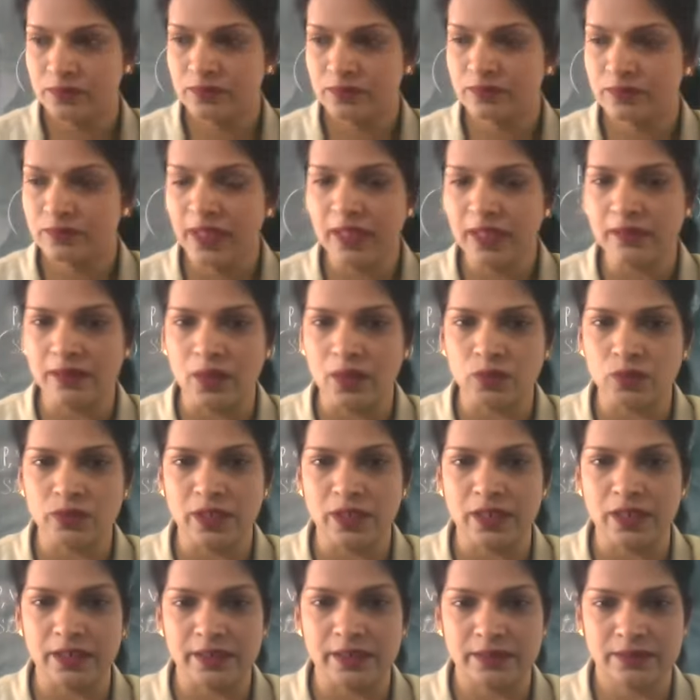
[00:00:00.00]

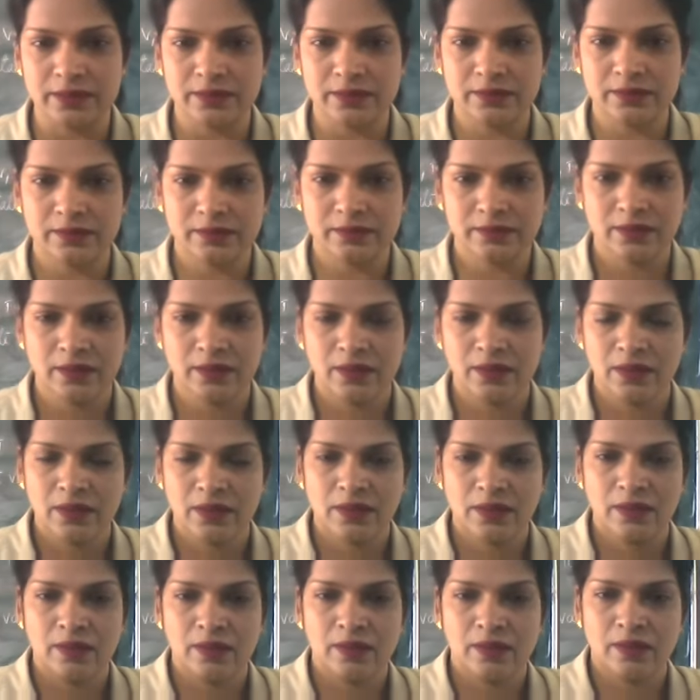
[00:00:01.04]
10,000 liters.
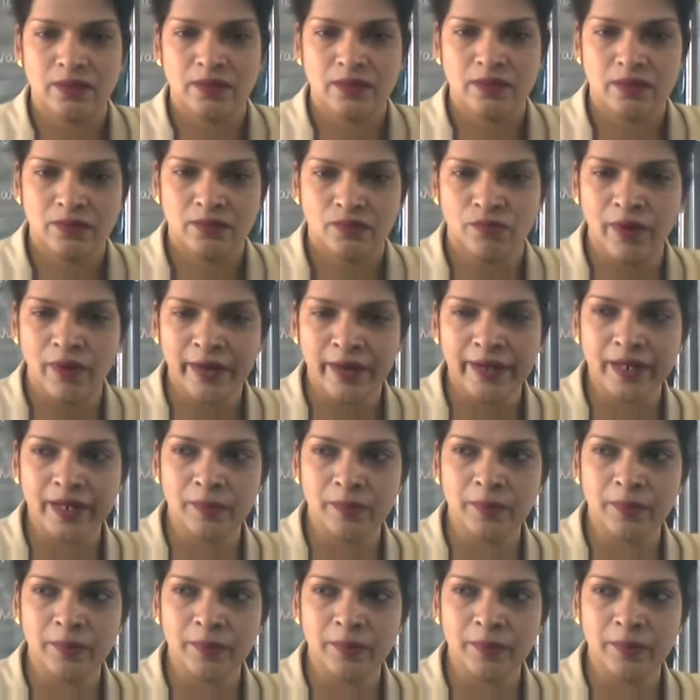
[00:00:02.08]
One day